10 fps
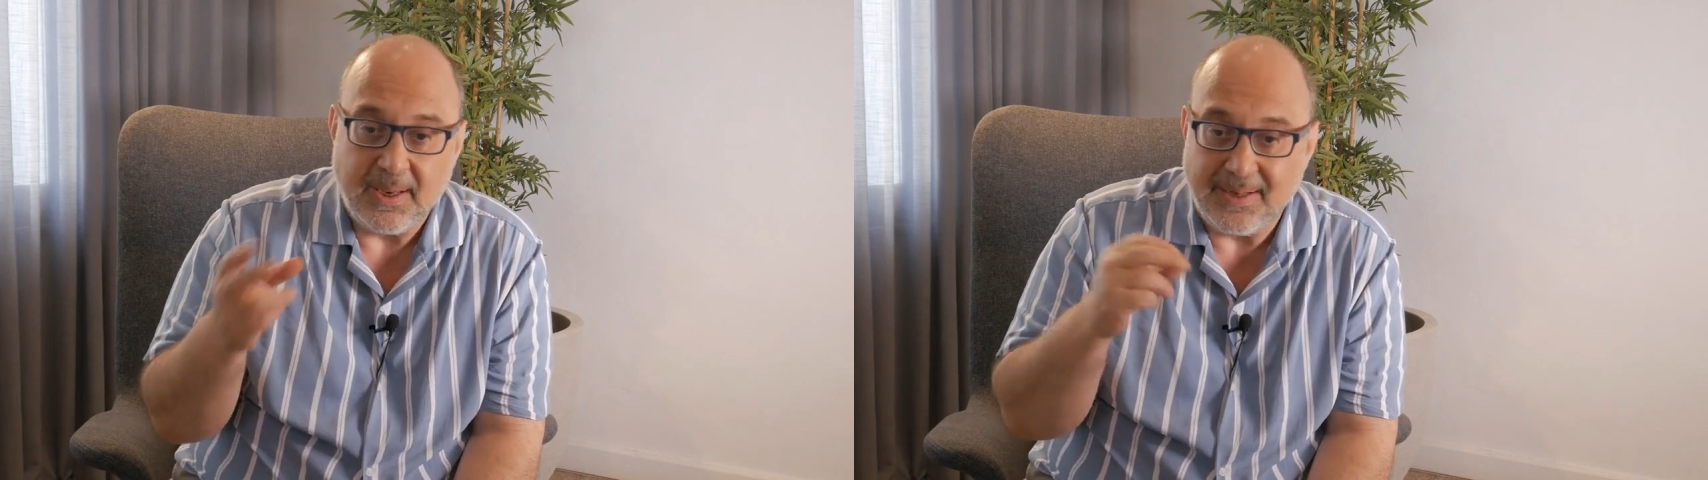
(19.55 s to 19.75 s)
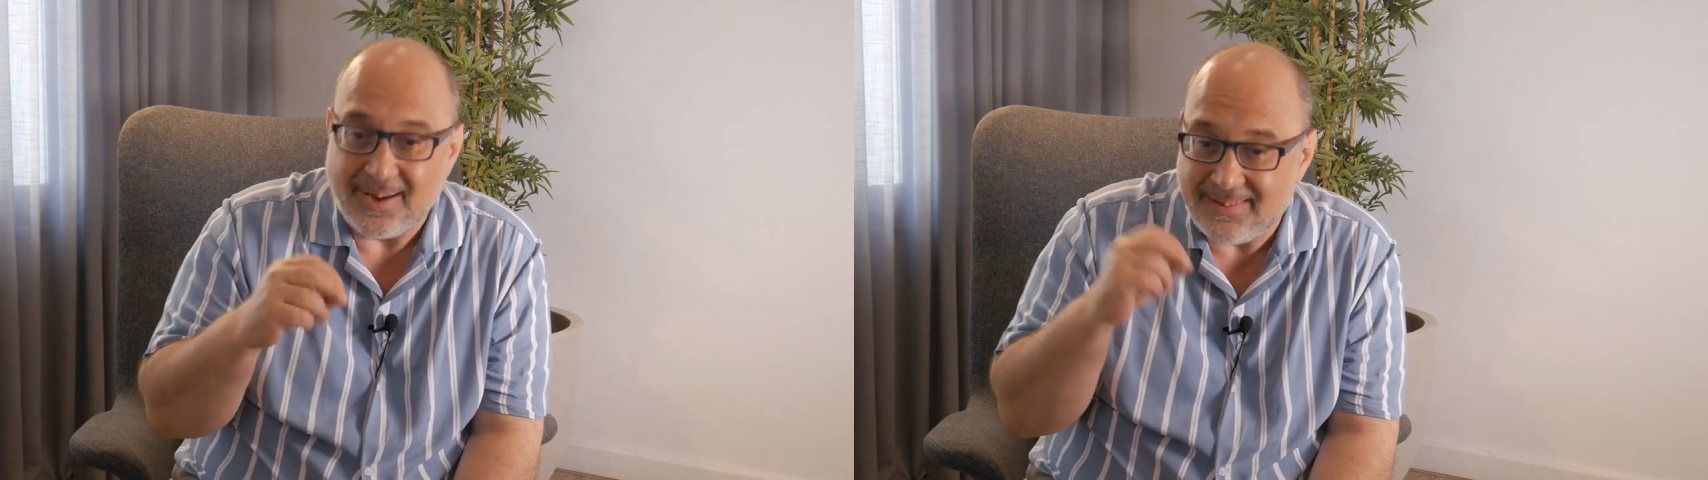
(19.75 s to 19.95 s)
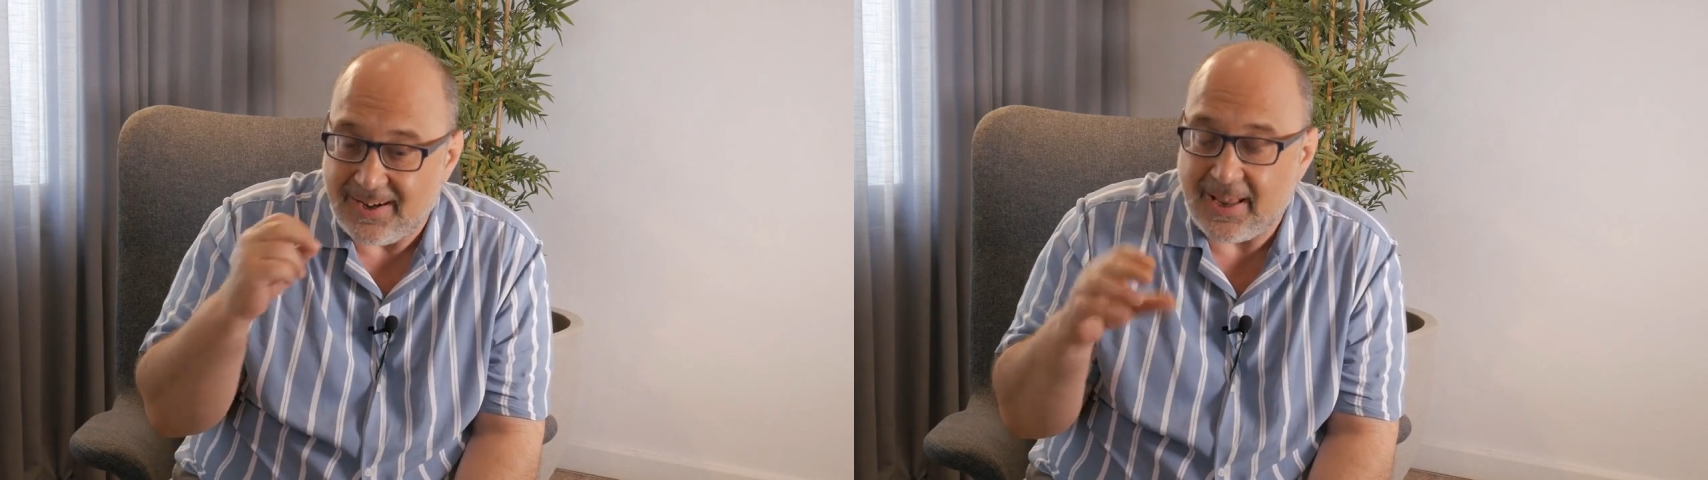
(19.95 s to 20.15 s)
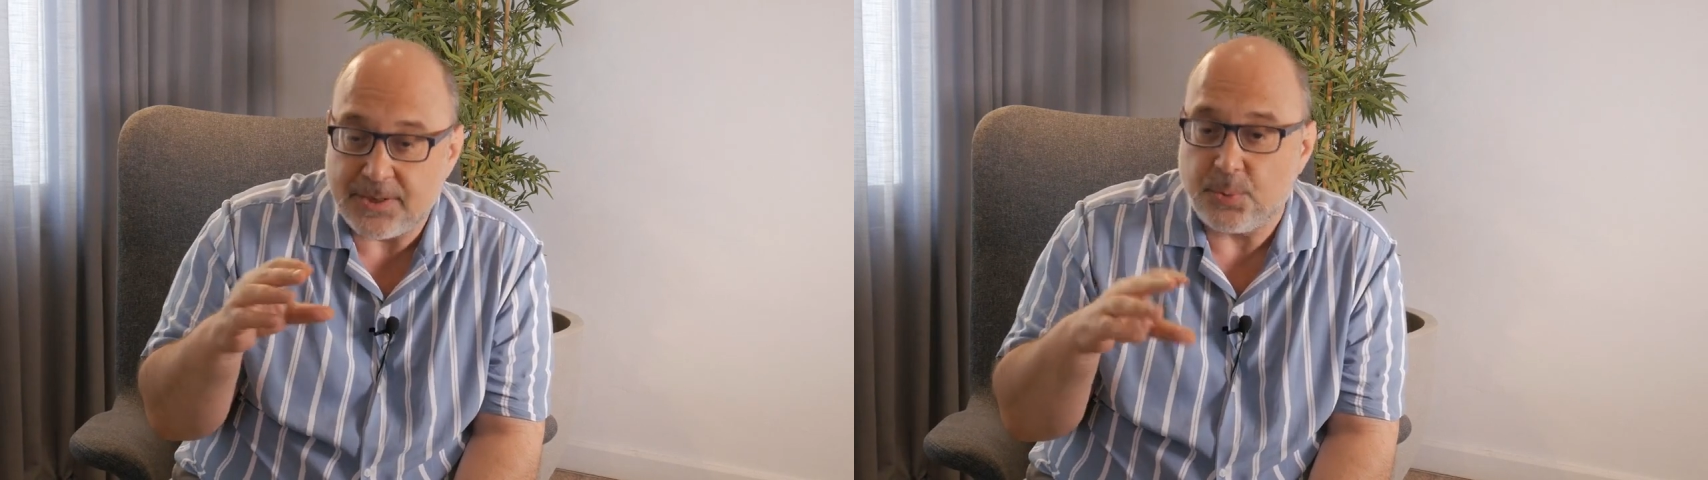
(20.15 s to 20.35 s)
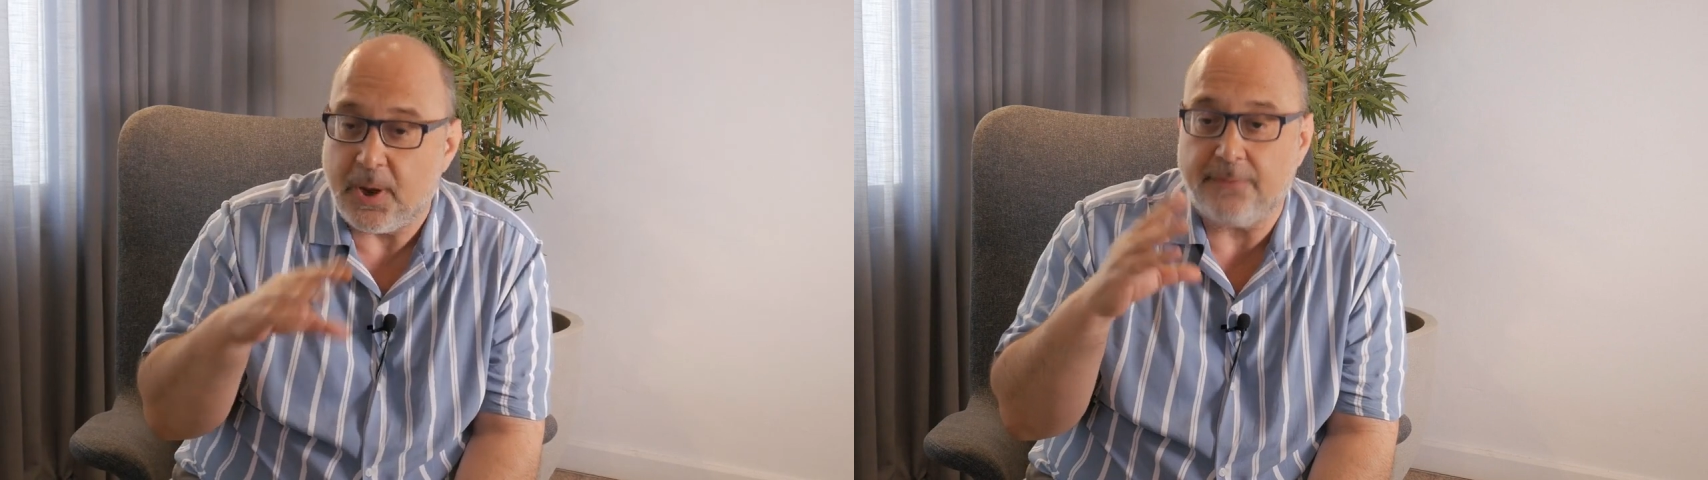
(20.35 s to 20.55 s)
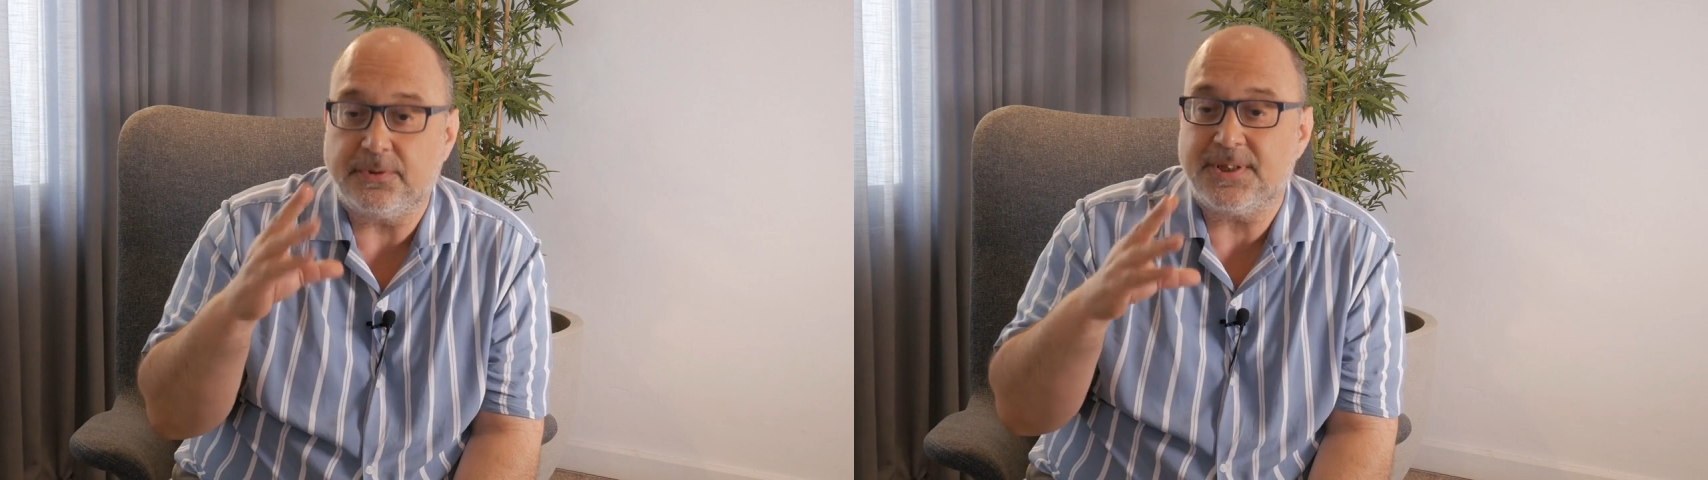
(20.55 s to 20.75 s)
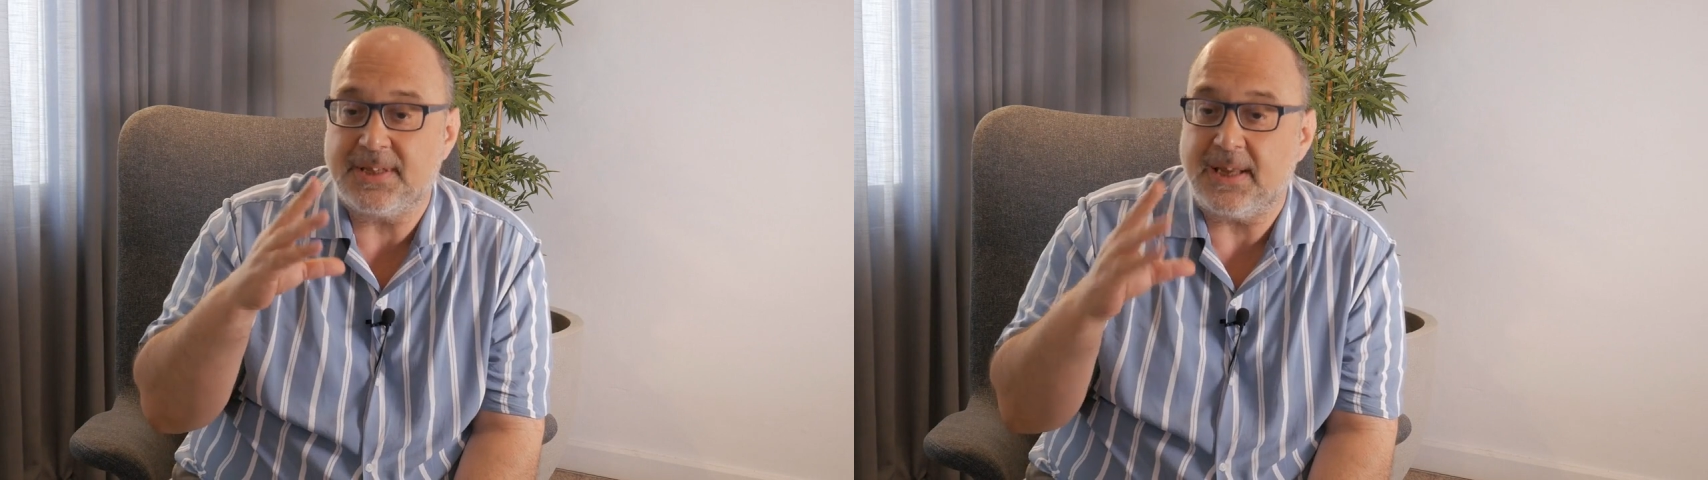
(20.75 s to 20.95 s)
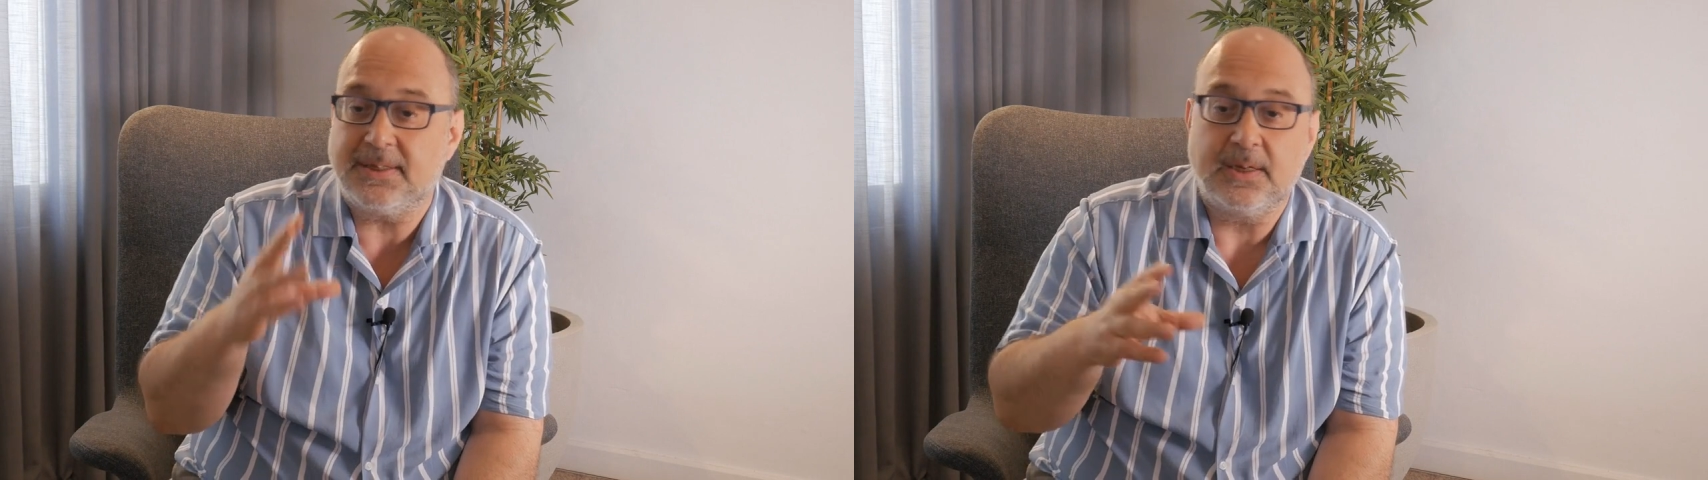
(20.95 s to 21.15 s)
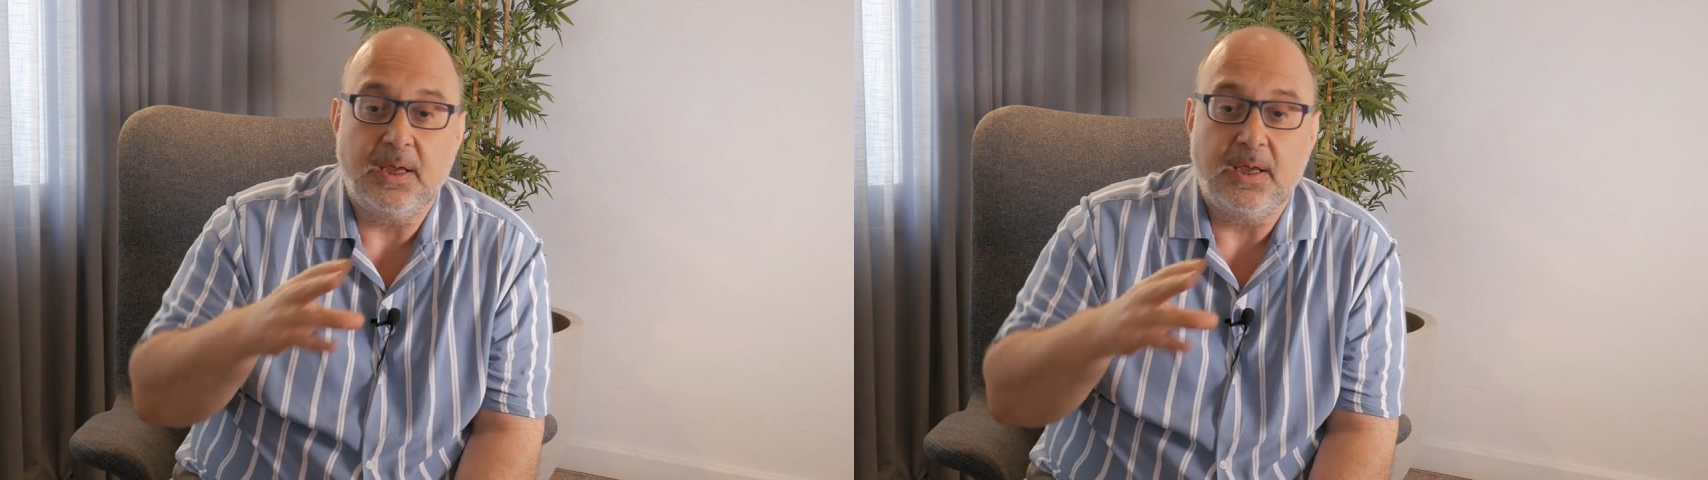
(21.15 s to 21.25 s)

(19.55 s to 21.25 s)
Nonetheless, we have to set